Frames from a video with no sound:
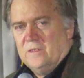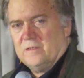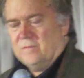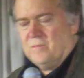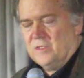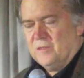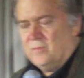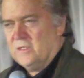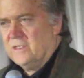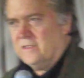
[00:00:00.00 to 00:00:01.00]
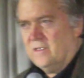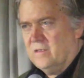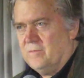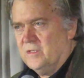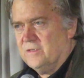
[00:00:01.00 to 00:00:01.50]
There's a bunch of books out
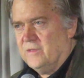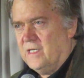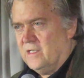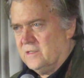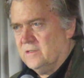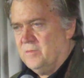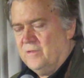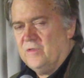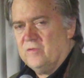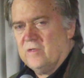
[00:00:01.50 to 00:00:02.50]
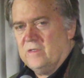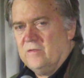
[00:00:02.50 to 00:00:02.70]
there and a bunch of analysis, but if you